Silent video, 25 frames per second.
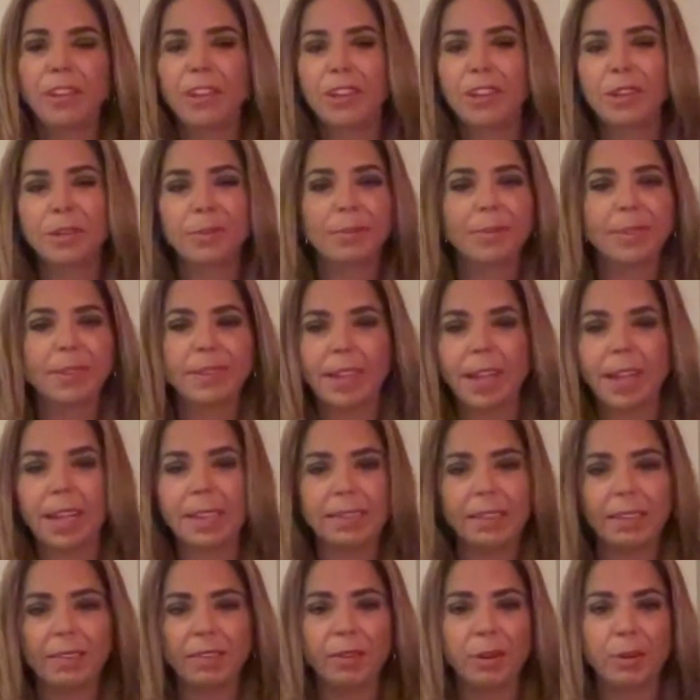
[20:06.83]
films,
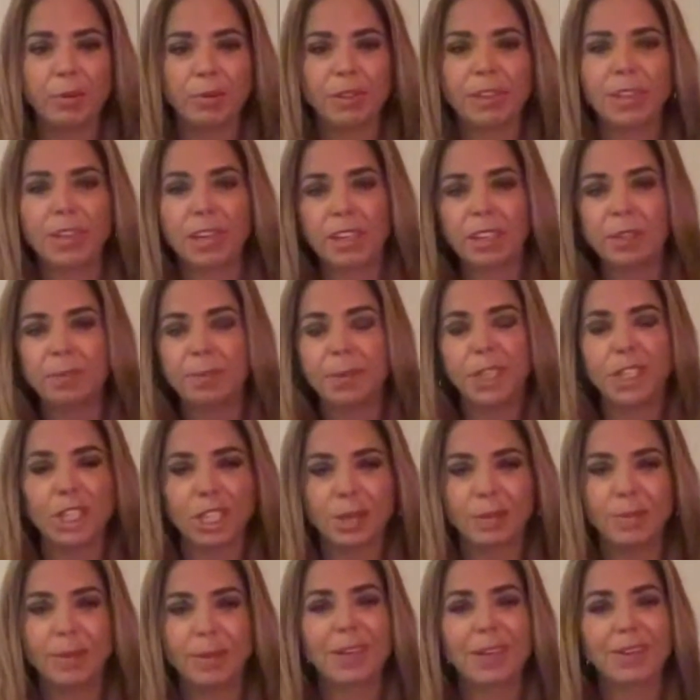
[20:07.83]
as everyone would know,
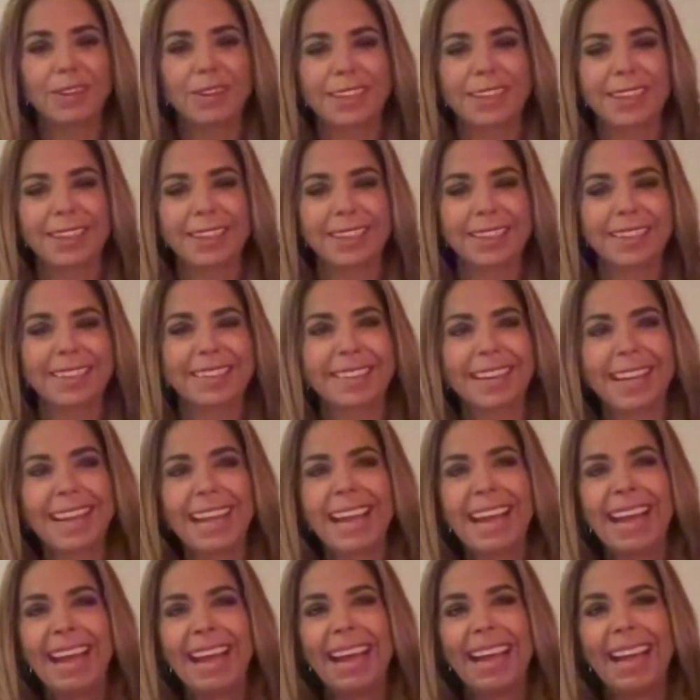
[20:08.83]
especially Americans,
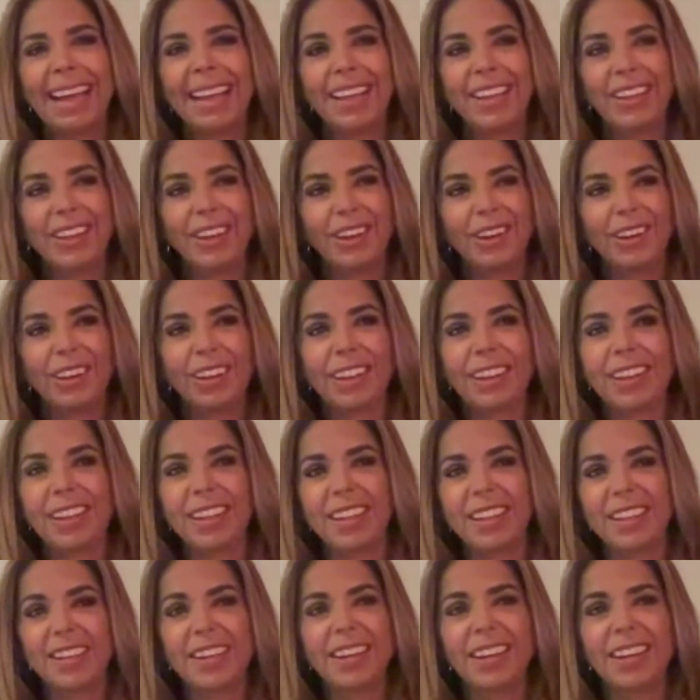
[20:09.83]

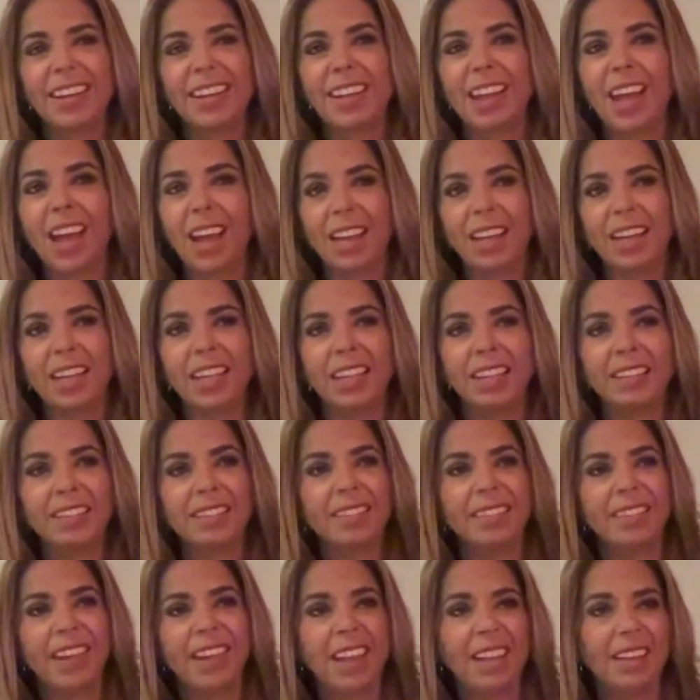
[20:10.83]
lighting,
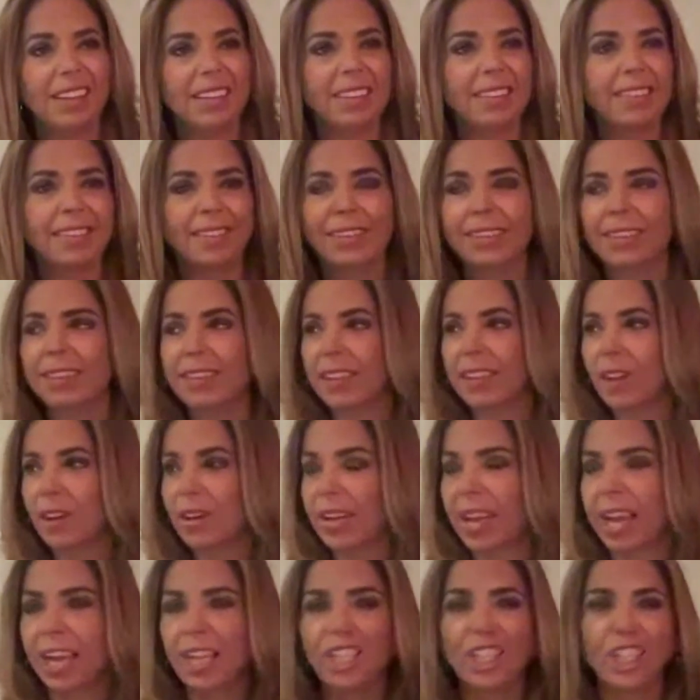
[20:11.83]
sets,
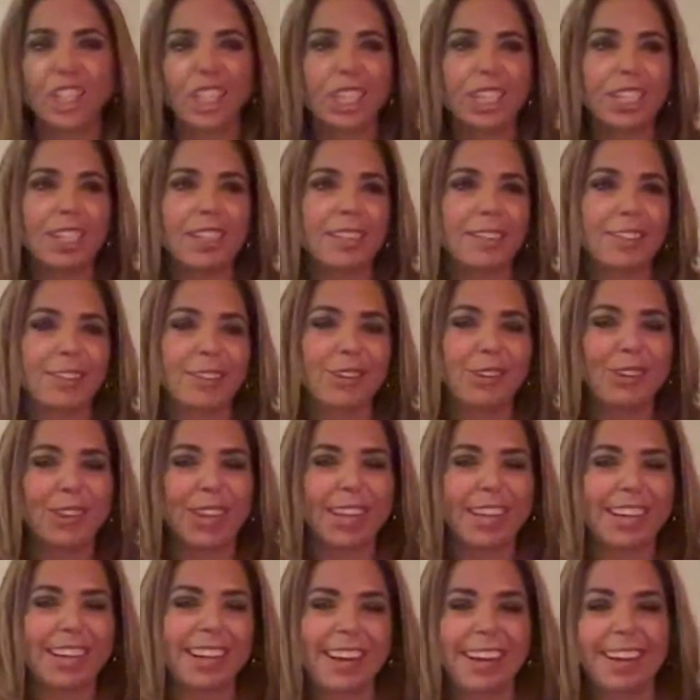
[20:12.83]
location, all
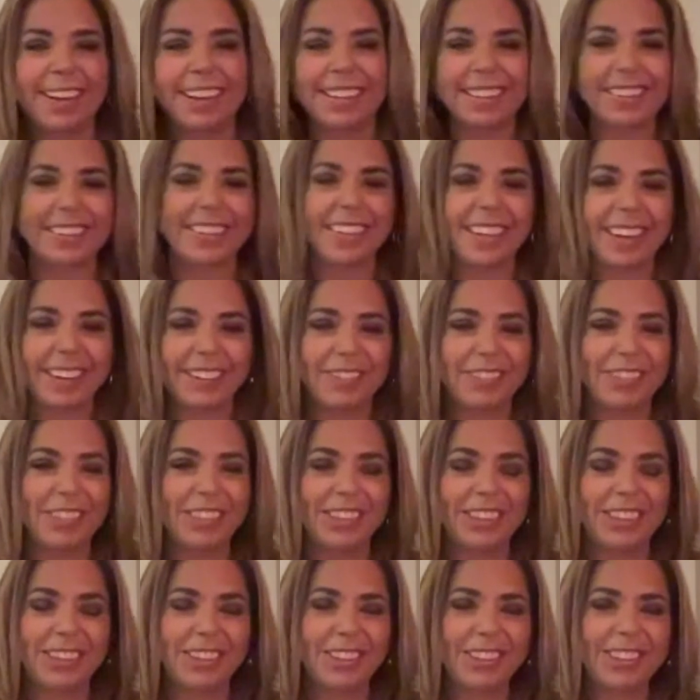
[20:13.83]
that kind of stuff.
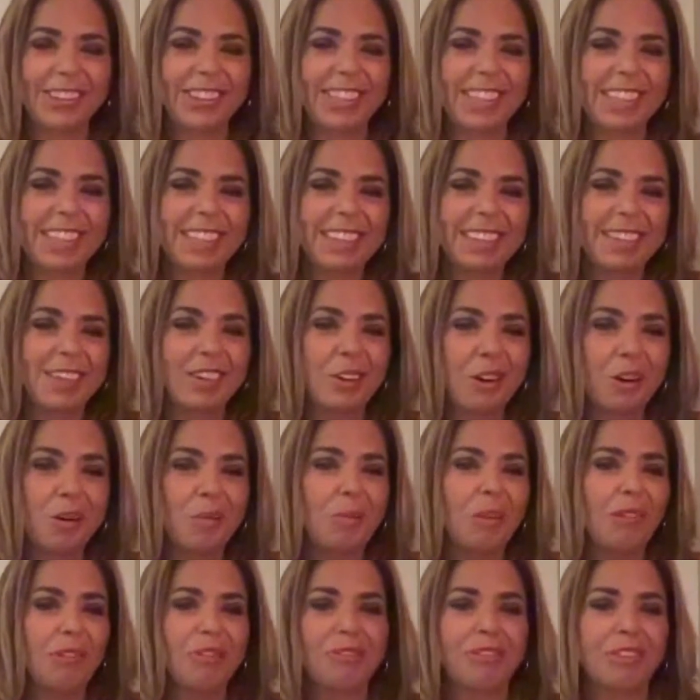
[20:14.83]
It's a
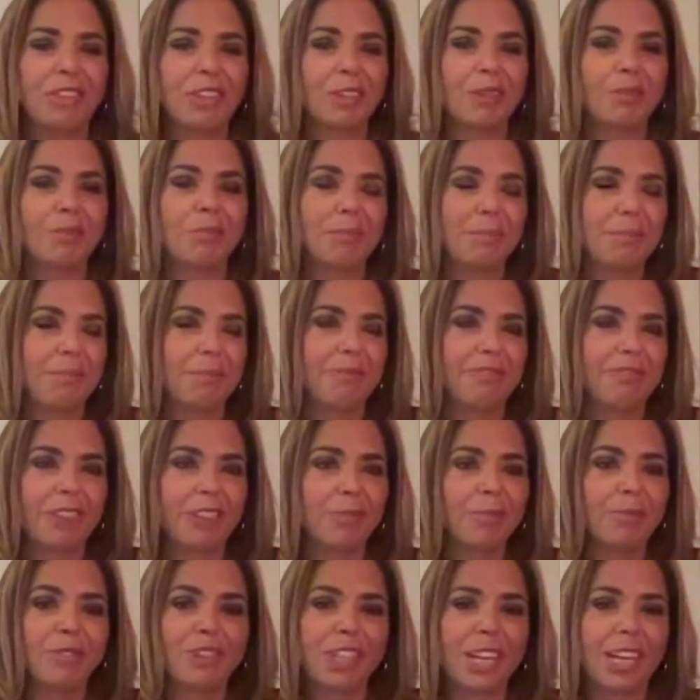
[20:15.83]
normal
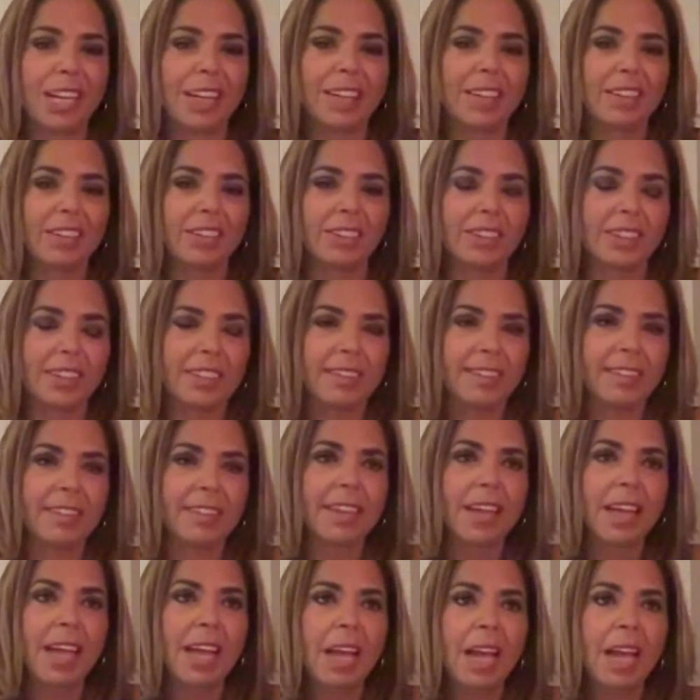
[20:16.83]
film challenges.